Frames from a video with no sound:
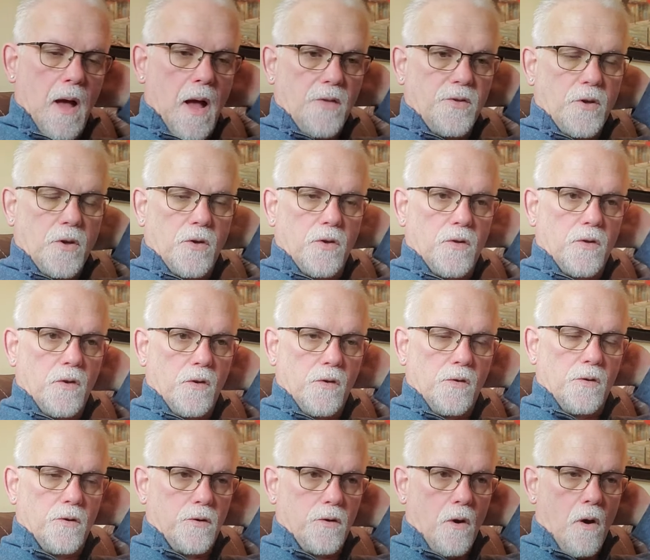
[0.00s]

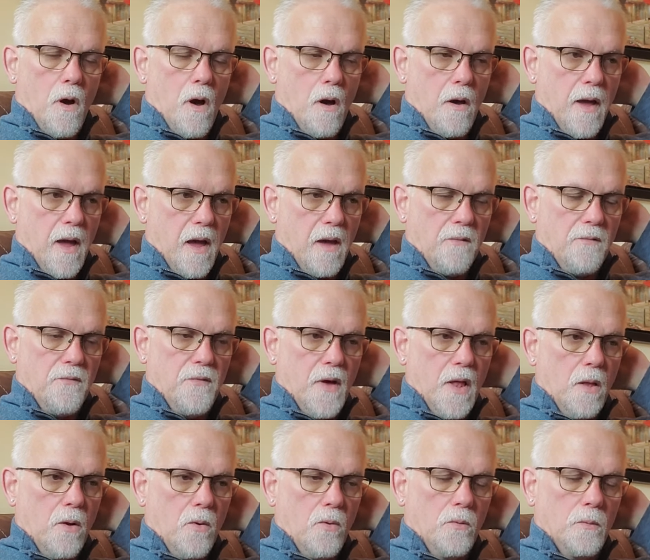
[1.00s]
just saw a
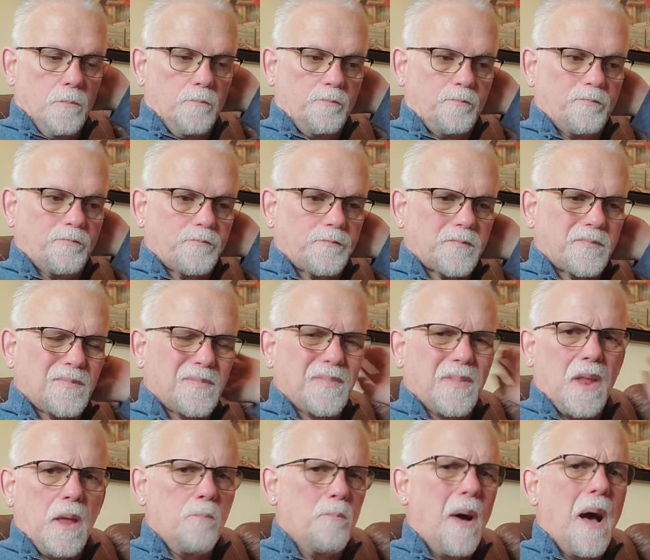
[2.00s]
fellow
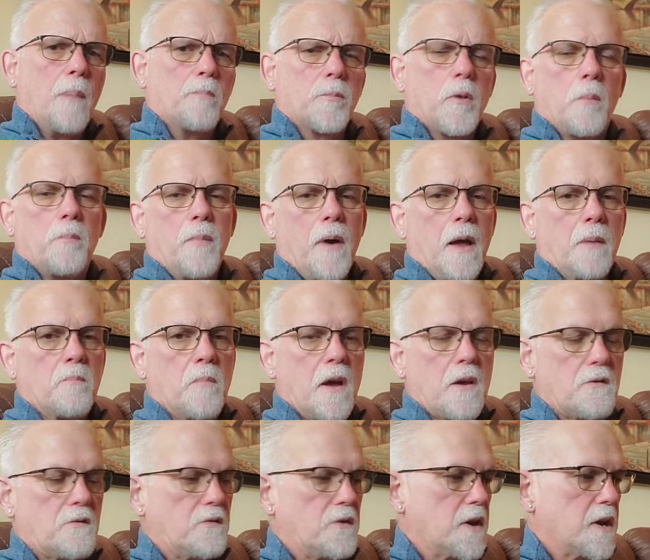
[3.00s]
popped up on my
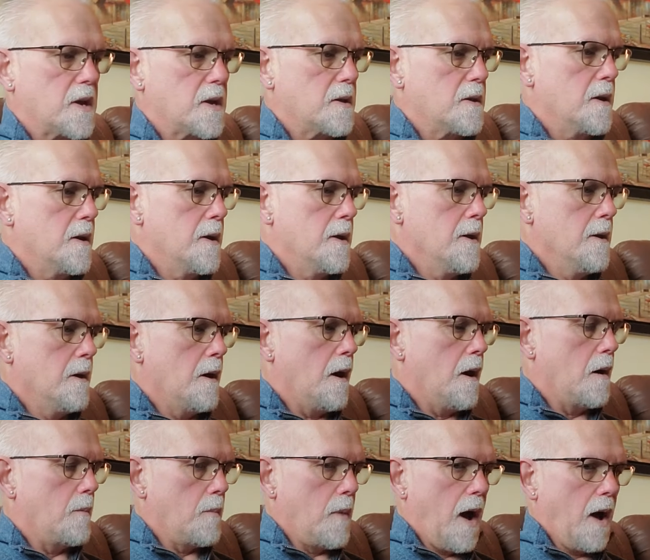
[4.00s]
feed.
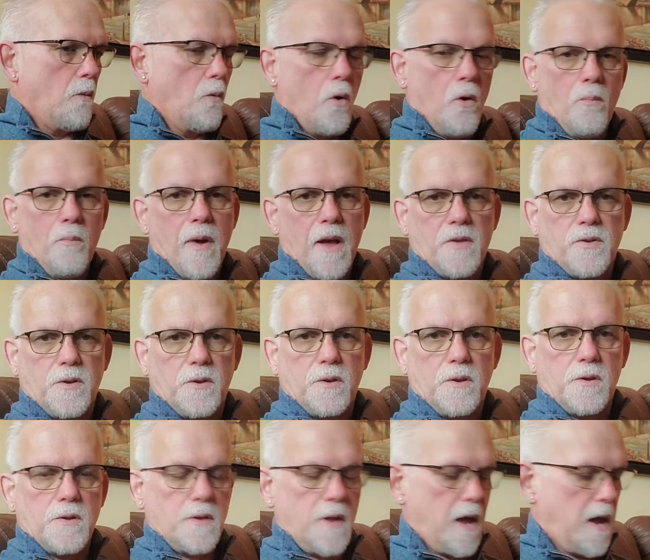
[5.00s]
I won't mention
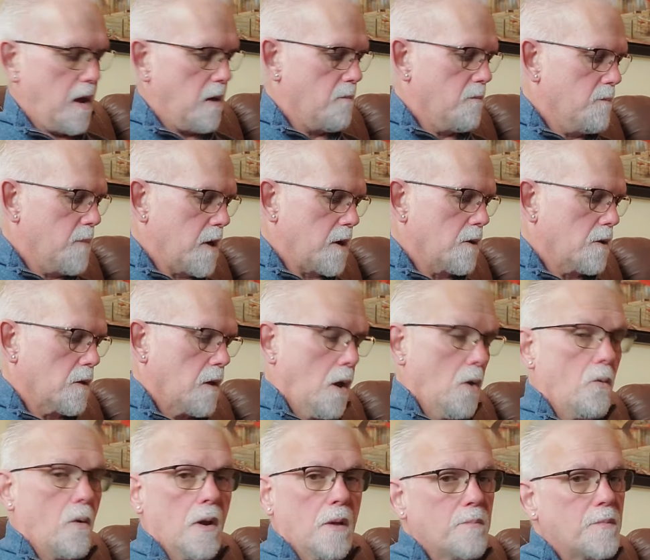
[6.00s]
his name because I
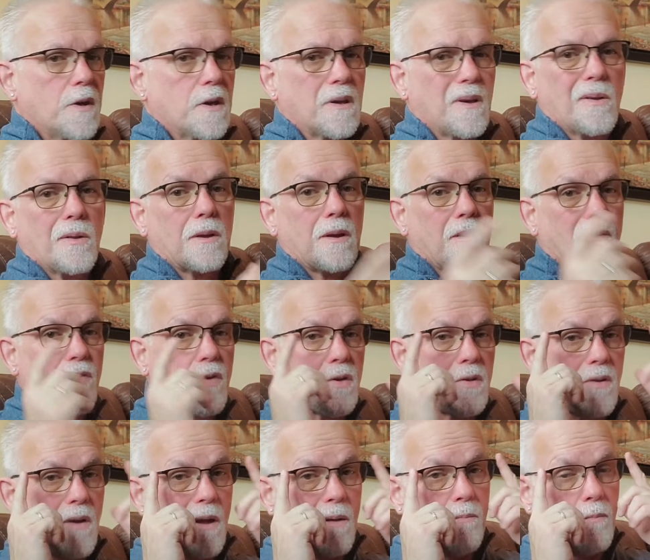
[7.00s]
don't want to be guilty of the
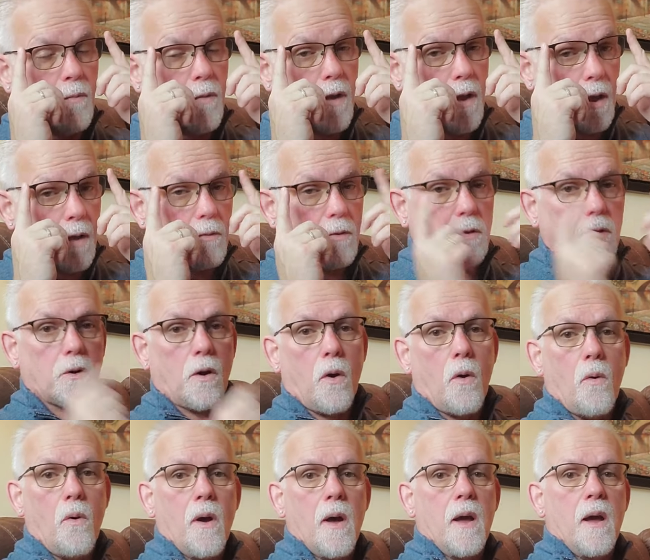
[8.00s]
same thing.
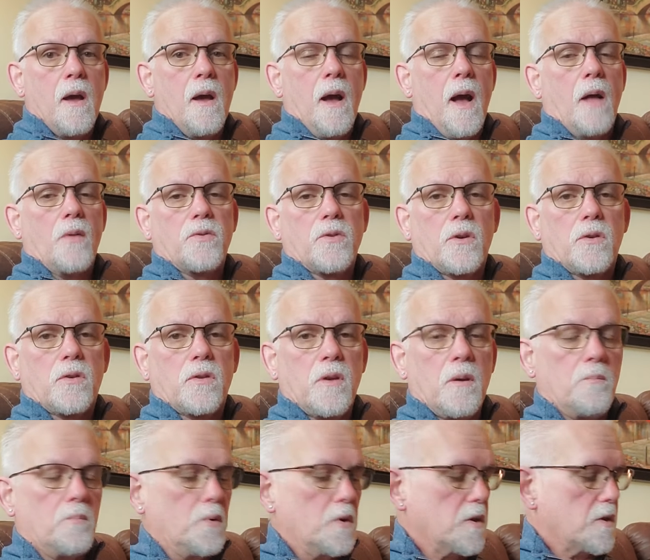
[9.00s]
So I'll just
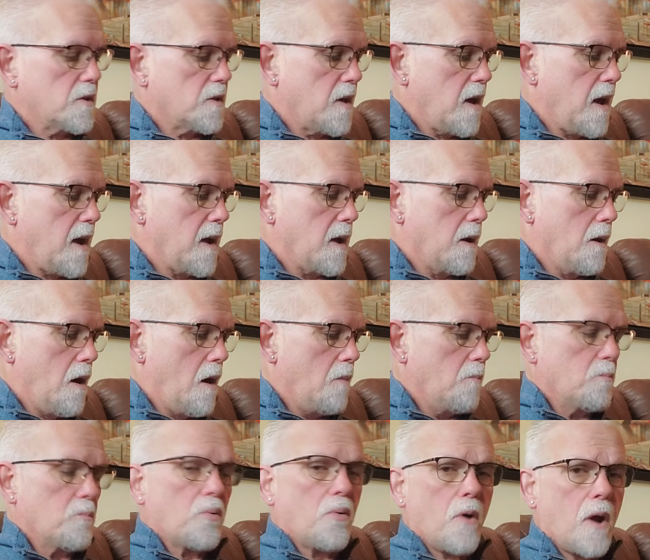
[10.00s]
simply say
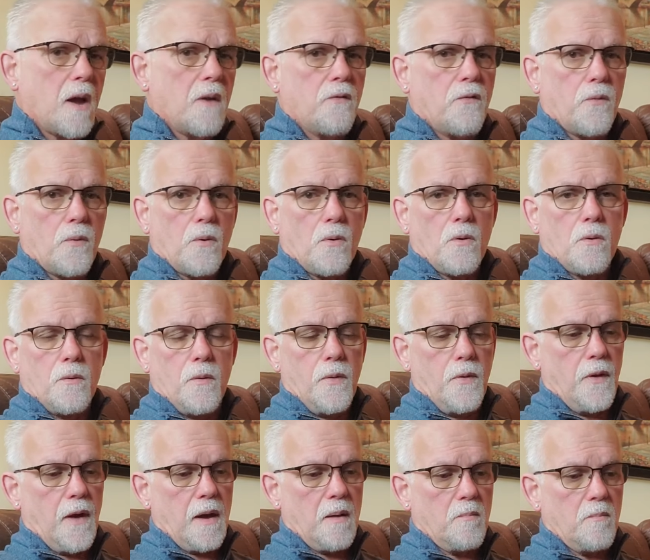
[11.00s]
pray for
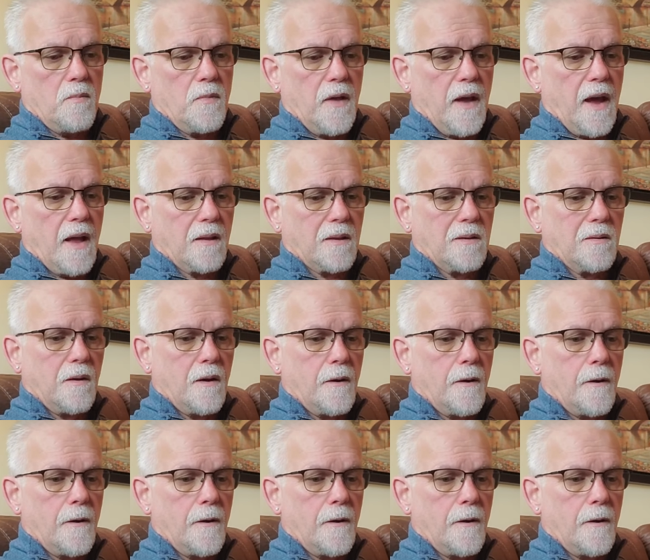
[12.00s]
them that